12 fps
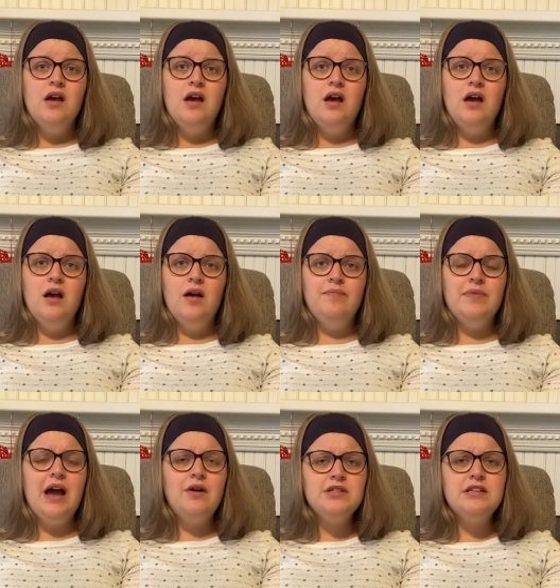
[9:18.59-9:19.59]
um,
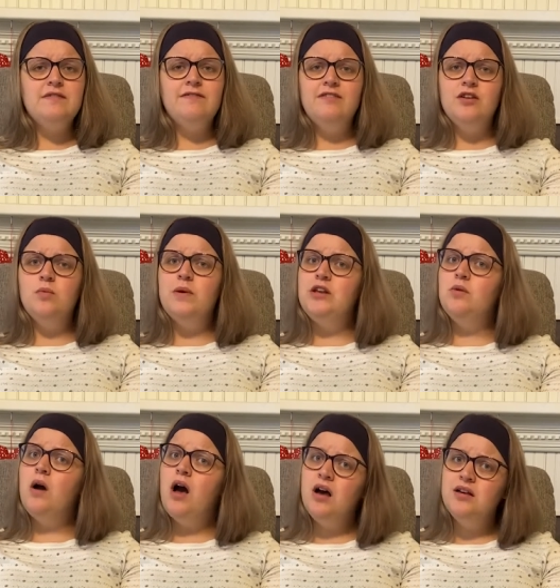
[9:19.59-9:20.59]
how does it feel when you
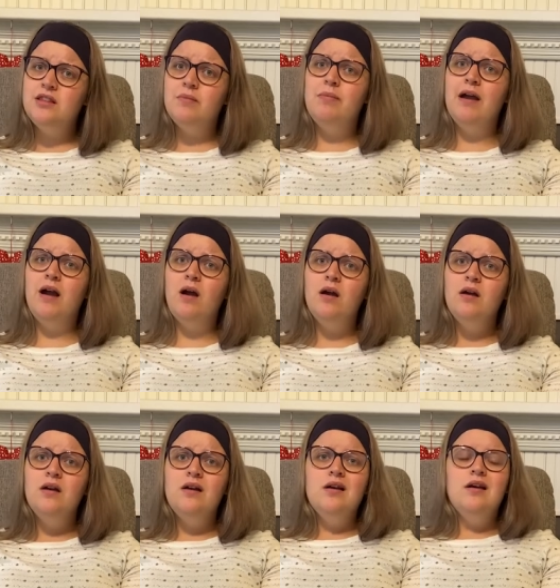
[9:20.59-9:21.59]
hug the bear?
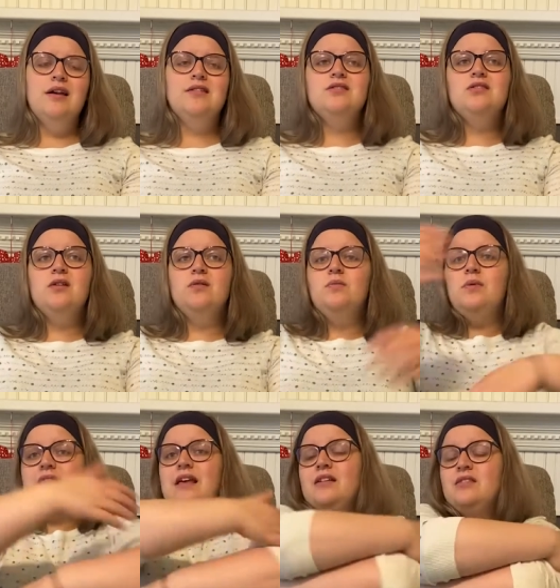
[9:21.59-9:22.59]
And so,
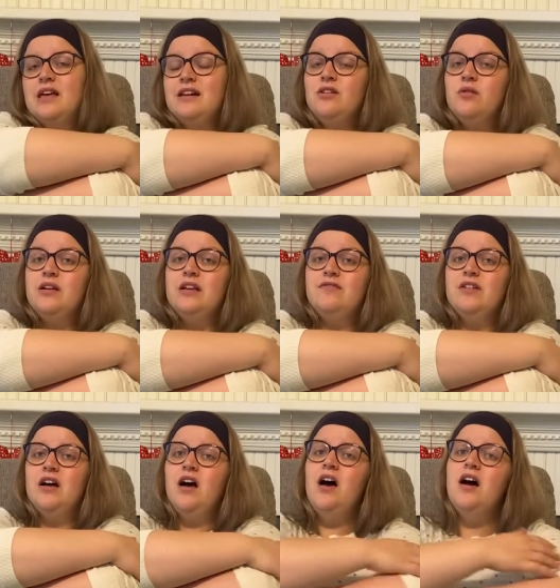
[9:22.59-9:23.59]
when they then go to give
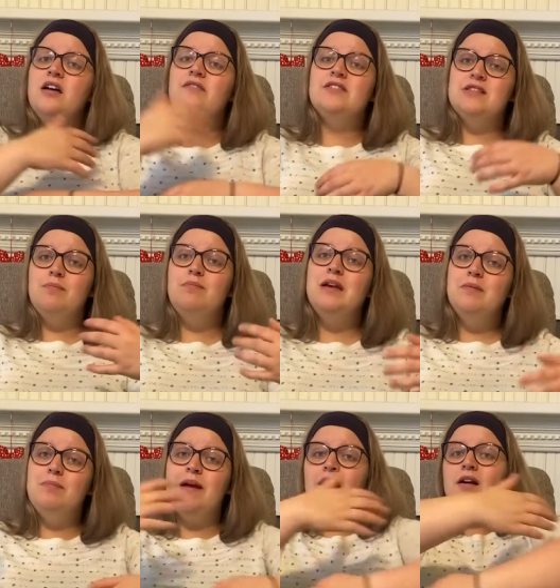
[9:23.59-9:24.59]
it a hug, if it's a
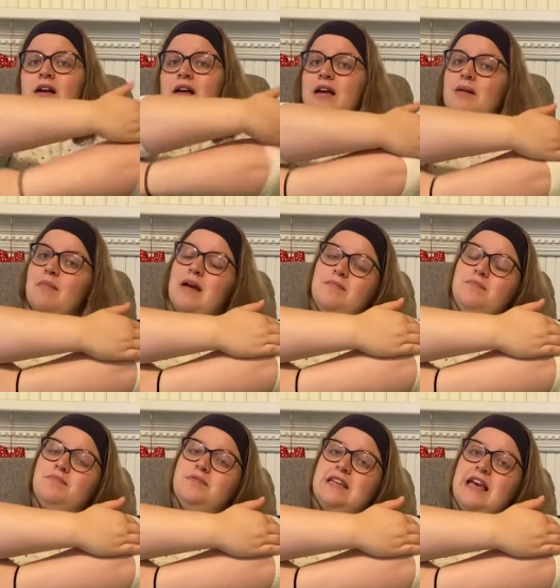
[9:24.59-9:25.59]
big bear, it might
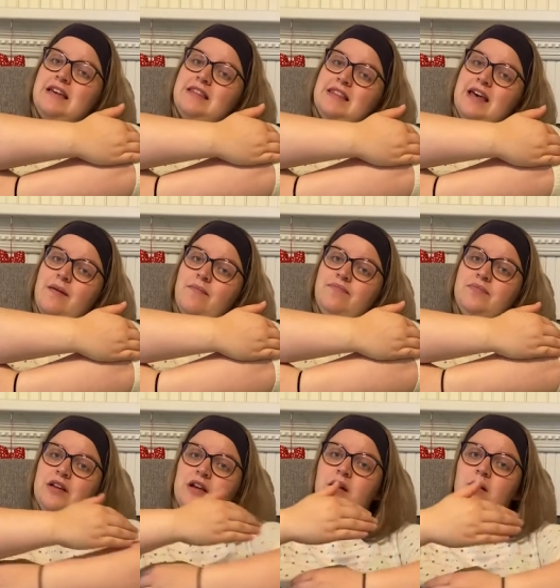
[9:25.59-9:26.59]
take them.
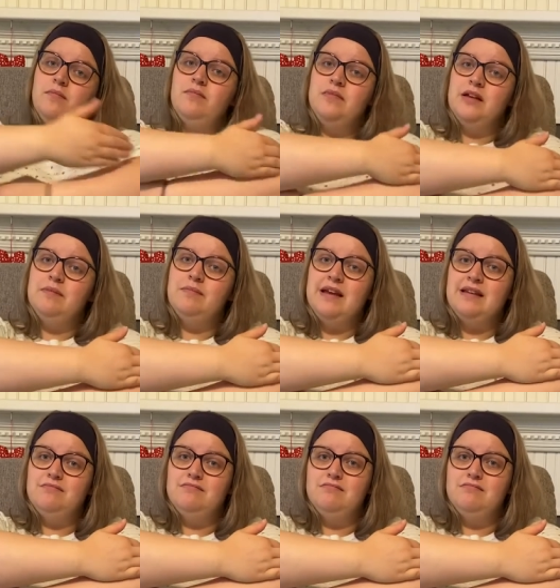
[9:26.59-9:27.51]
Um, it might